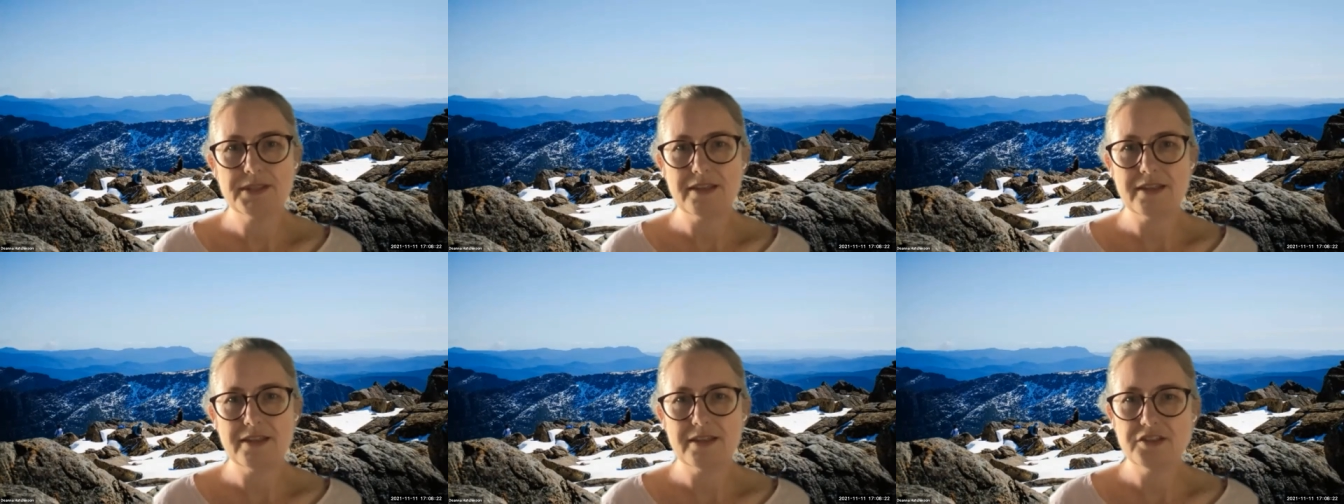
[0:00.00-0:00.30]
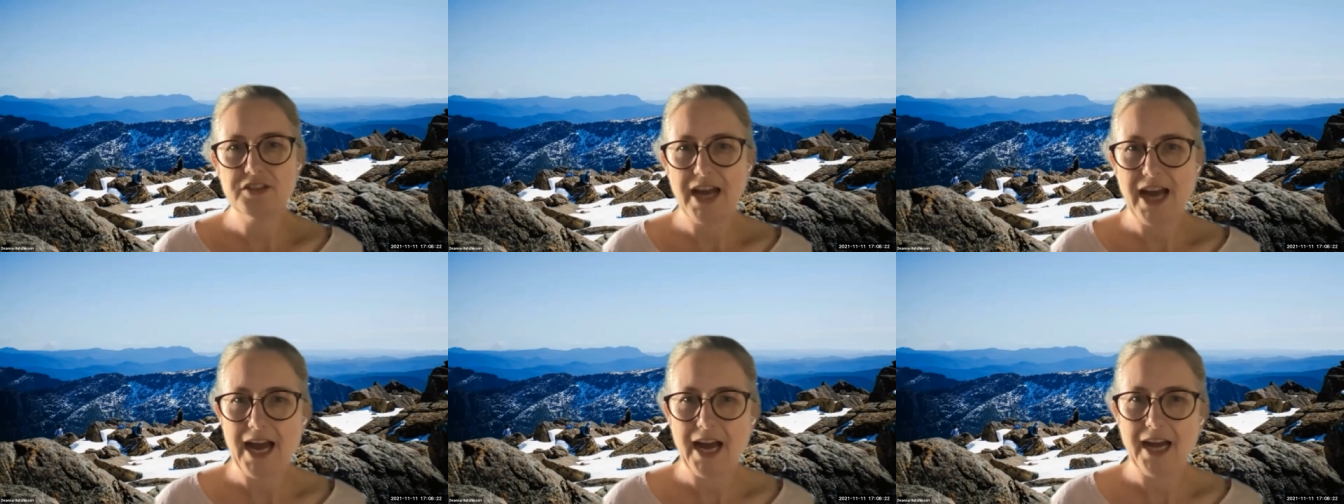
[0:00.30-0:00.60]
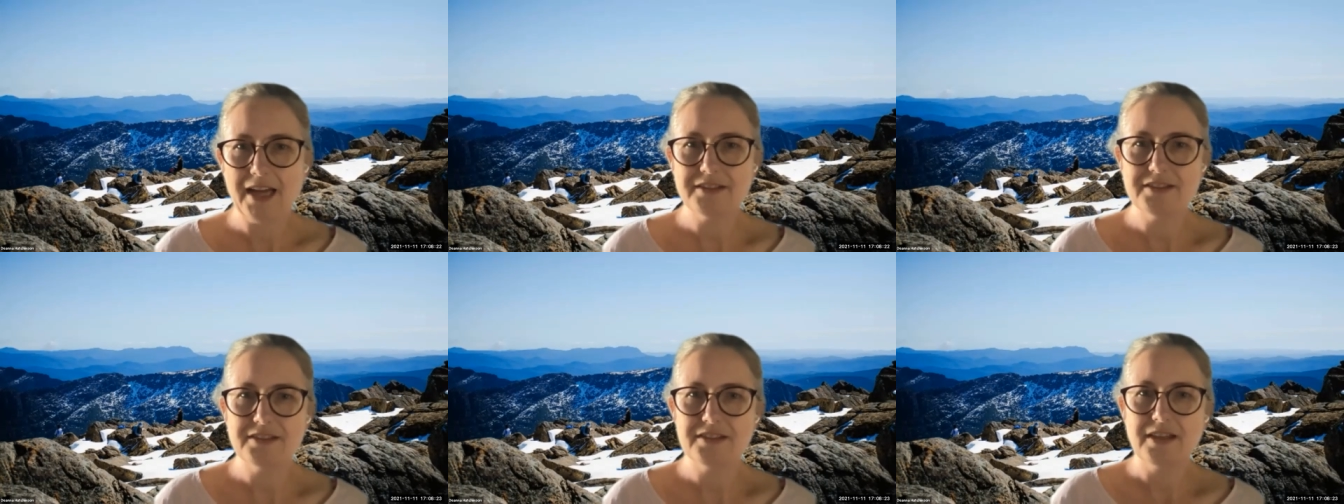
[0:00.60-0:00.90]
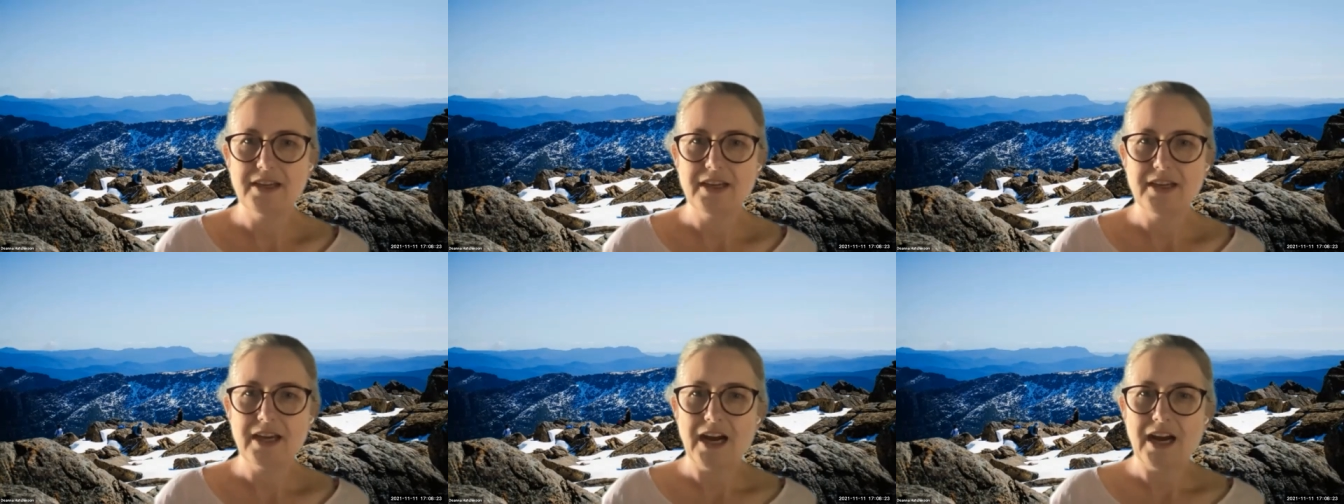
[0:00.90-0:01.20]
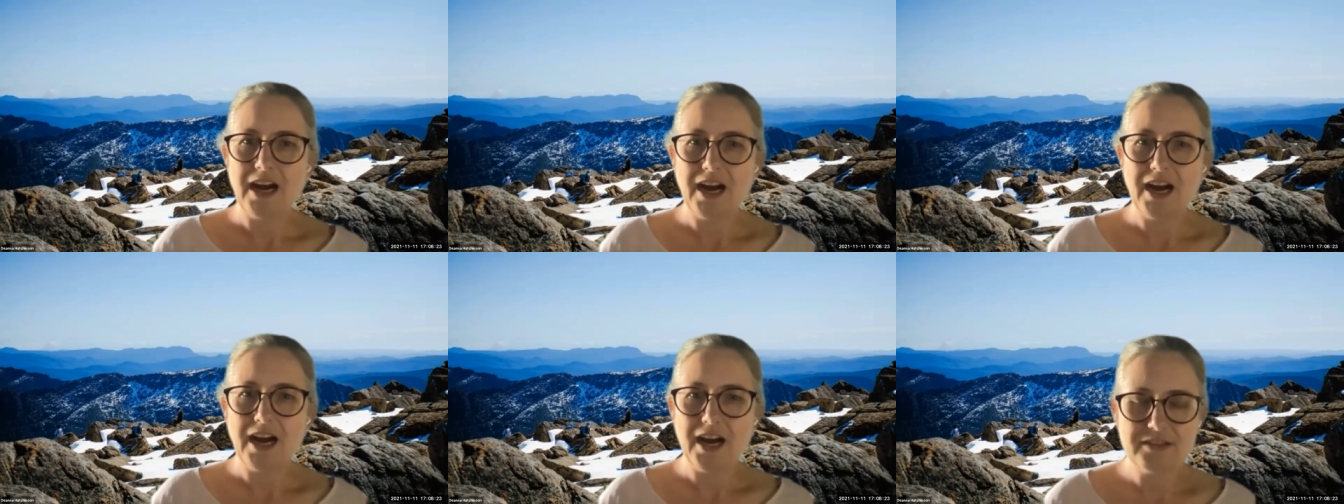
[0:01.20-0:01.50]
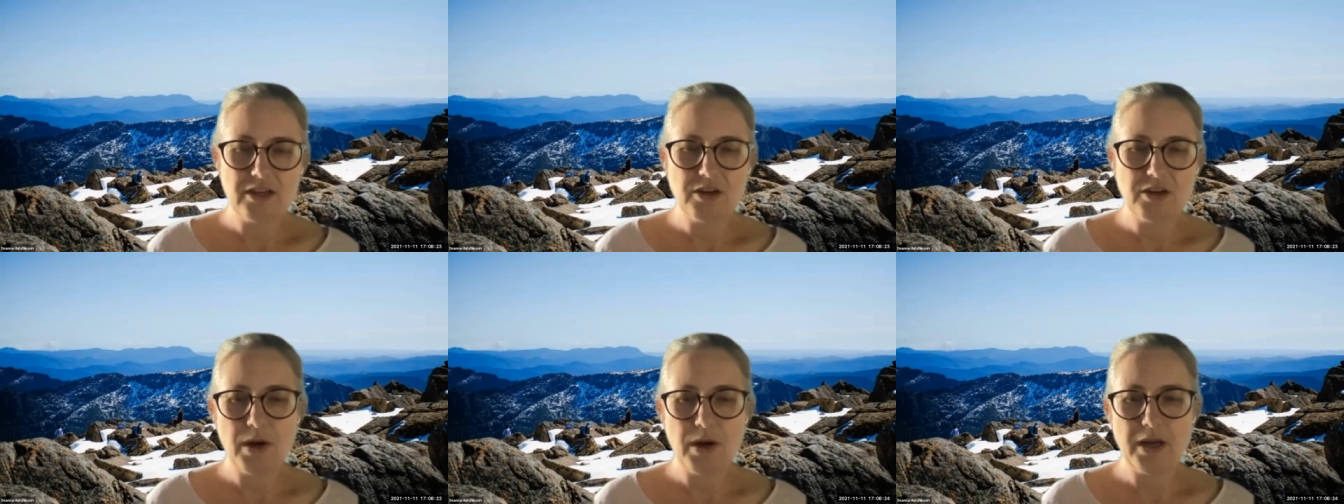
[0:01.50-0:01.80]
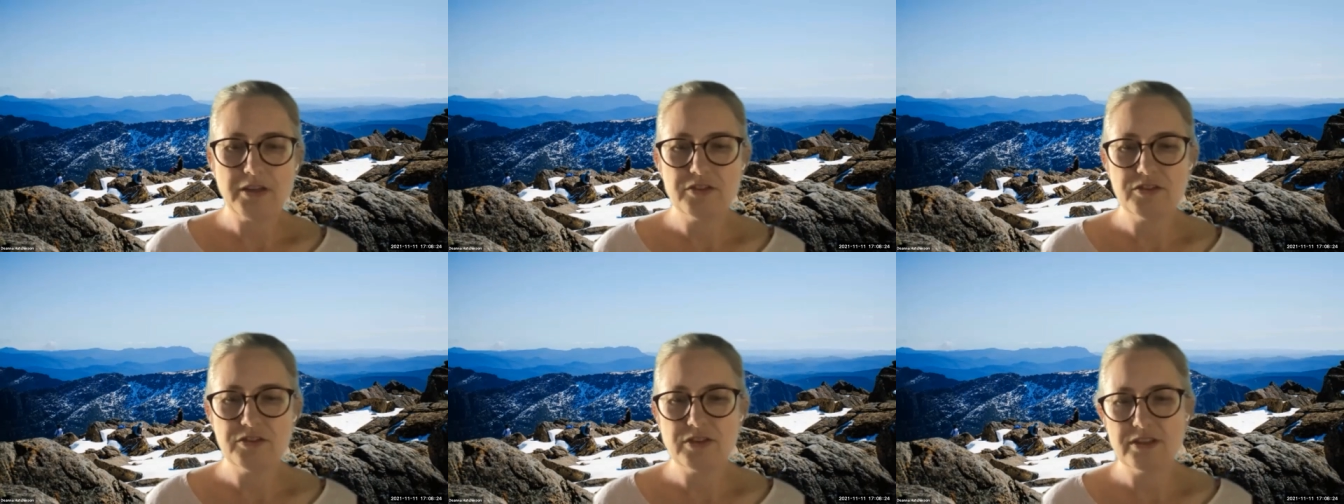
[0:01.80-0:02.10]
in the chats, asking
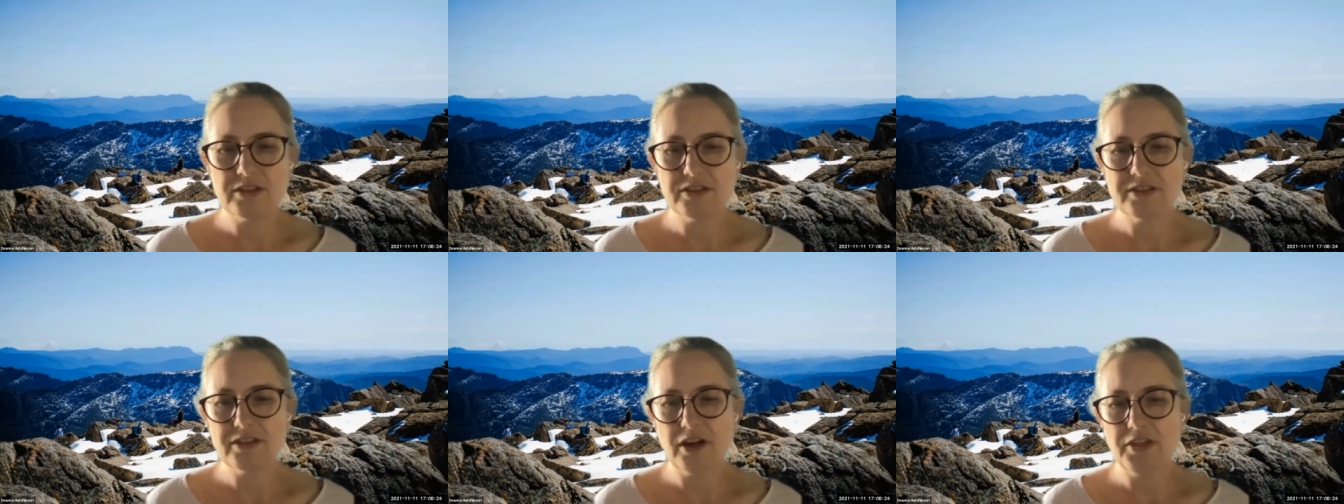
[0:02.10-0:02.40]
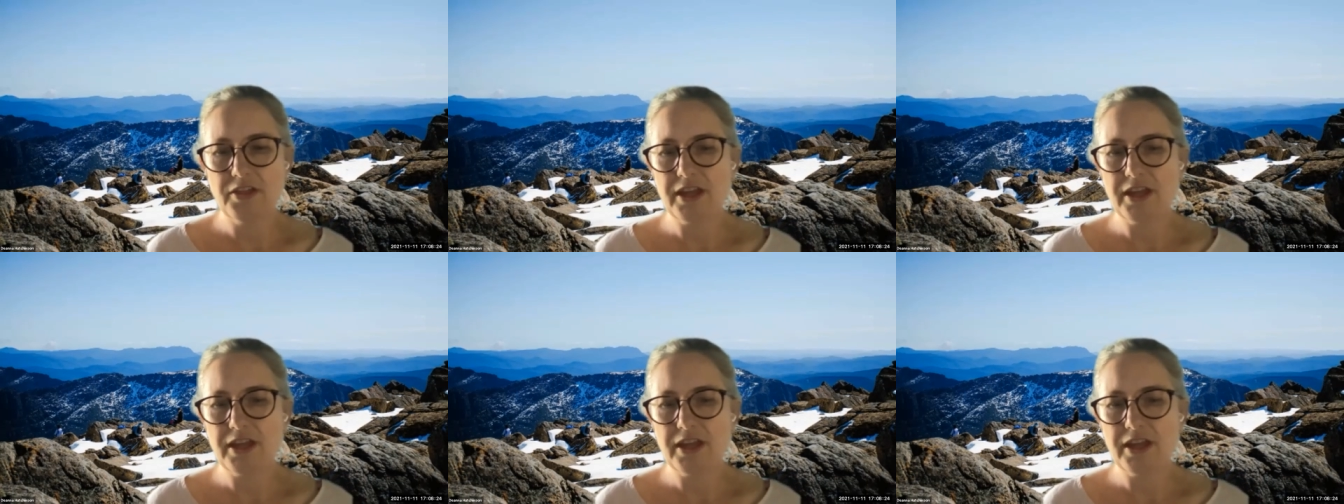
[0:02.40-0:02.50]
questions.